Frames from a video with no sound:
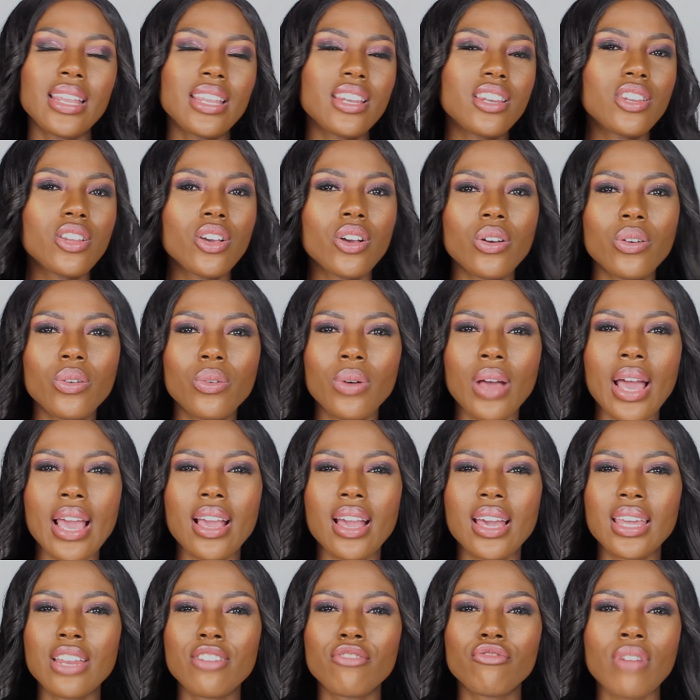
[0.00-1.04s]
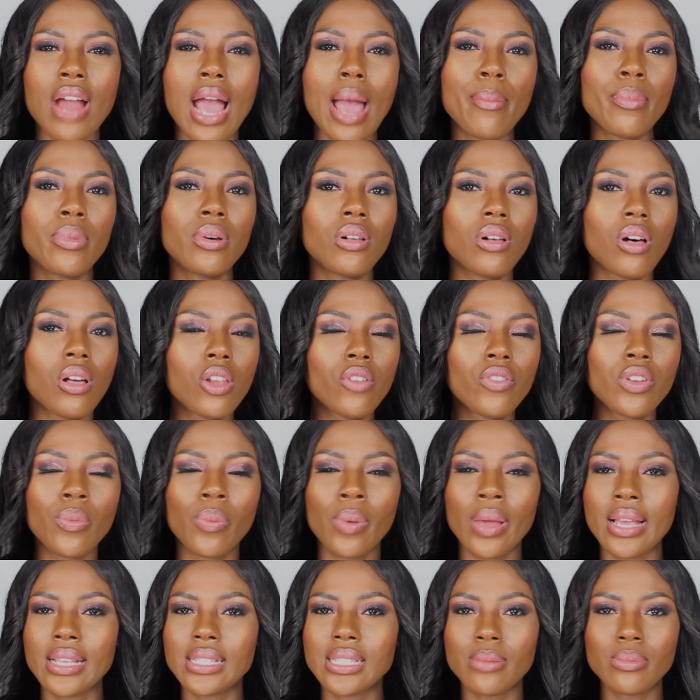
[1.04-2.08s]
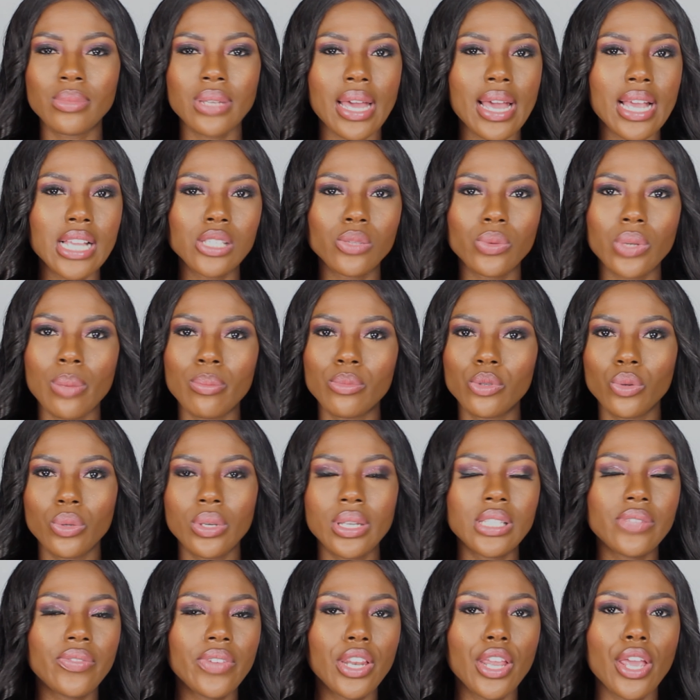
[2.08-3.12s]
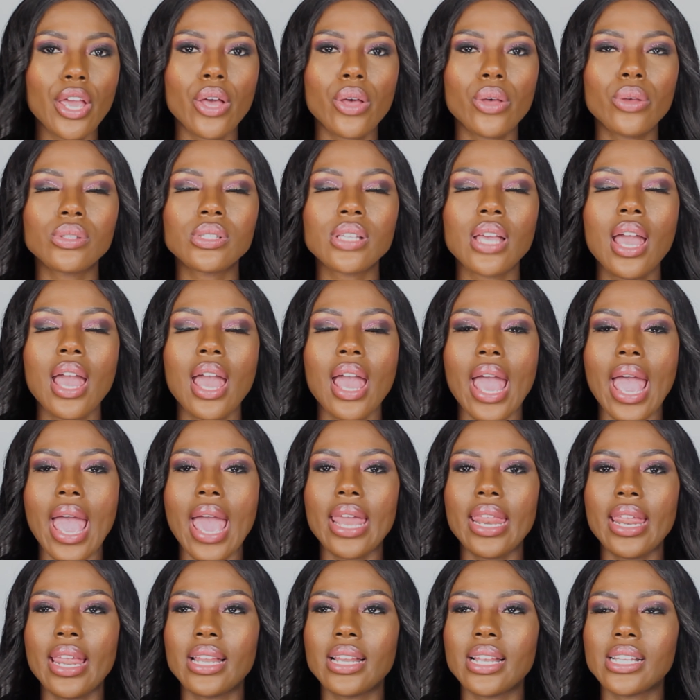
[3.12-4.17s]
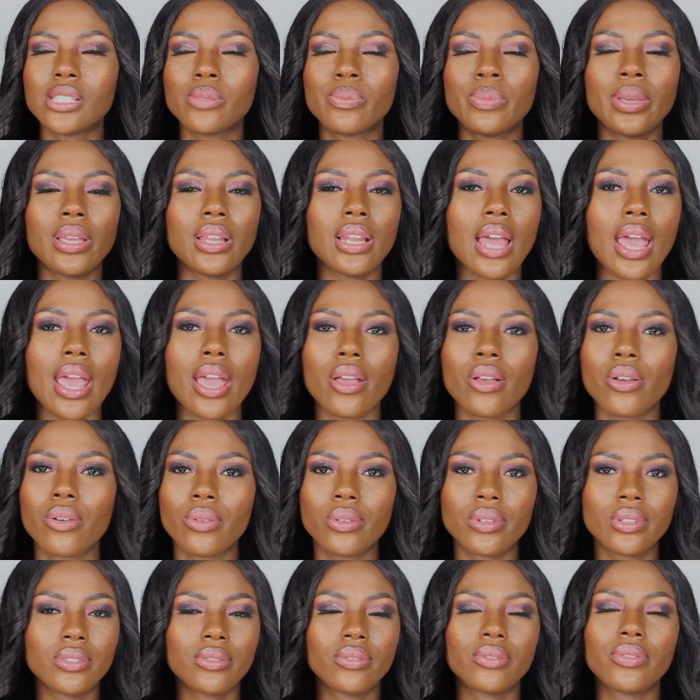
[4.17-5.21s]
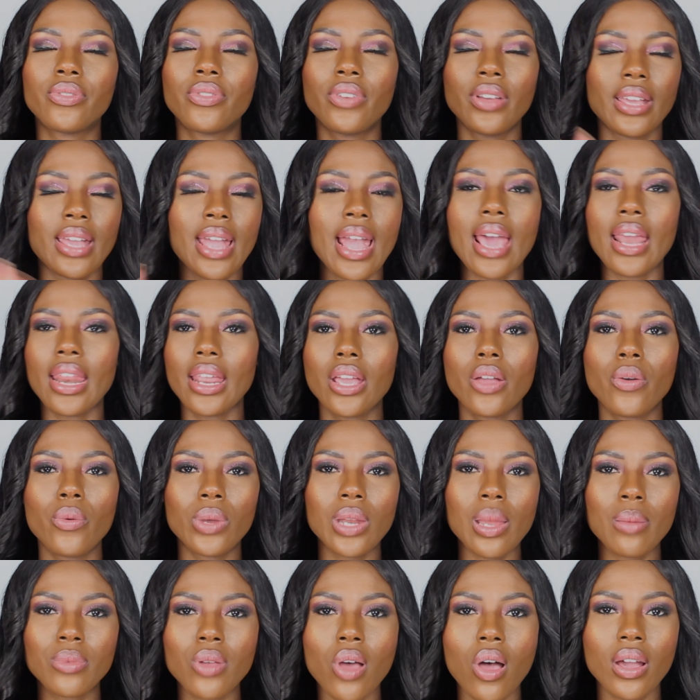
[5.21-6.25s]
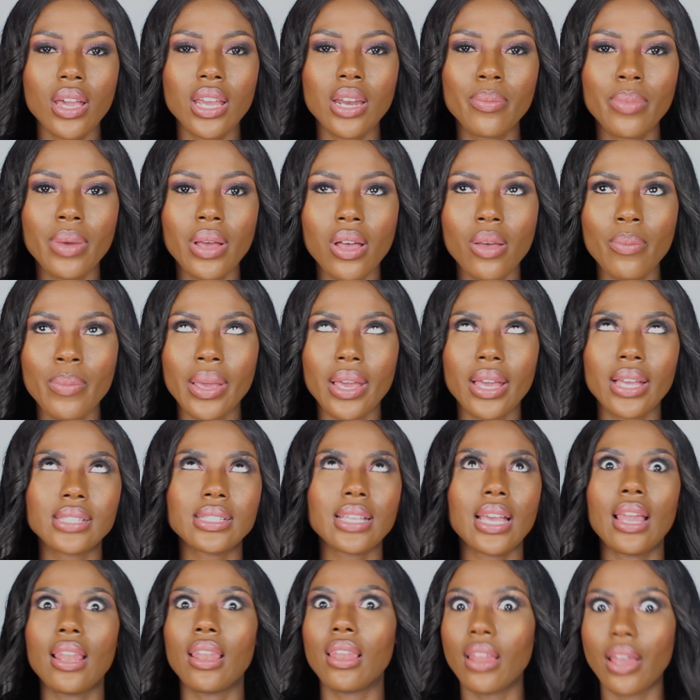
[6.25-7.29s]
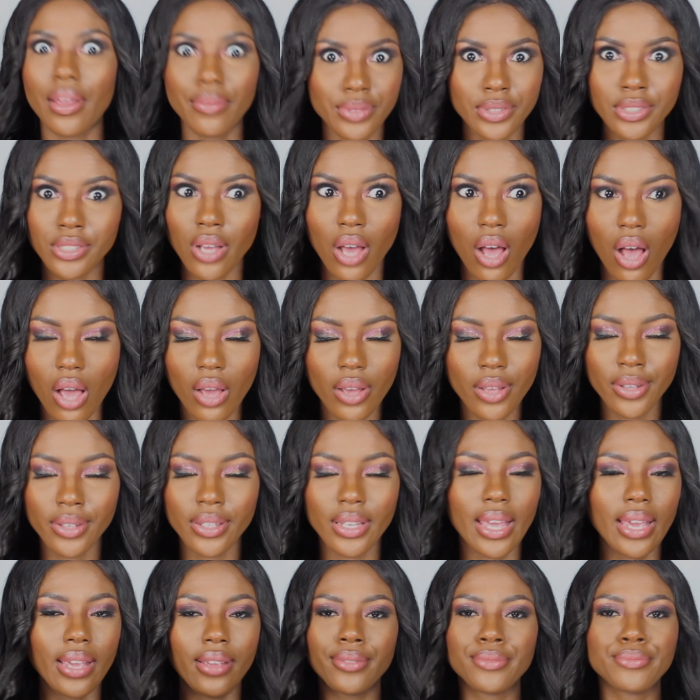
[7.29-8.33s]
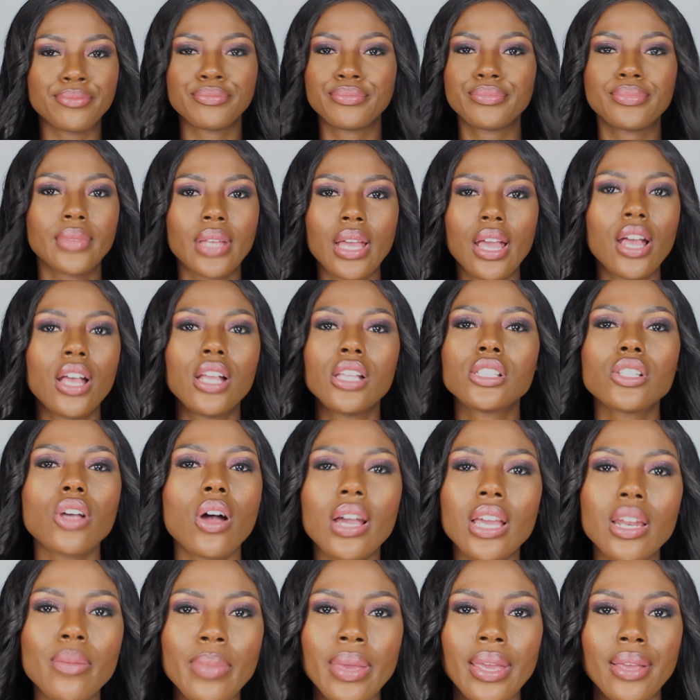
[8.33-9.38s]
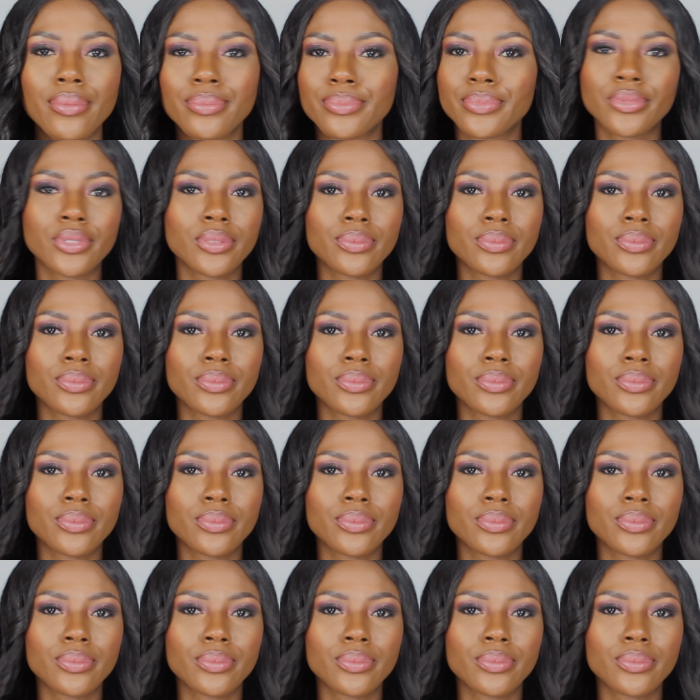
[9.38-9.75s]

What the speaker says: didn't know, I kind of ramble all over the place sometimes when I'm doing these videos, and just be like forgetting what I'm talking about because I love to talk, like talking to me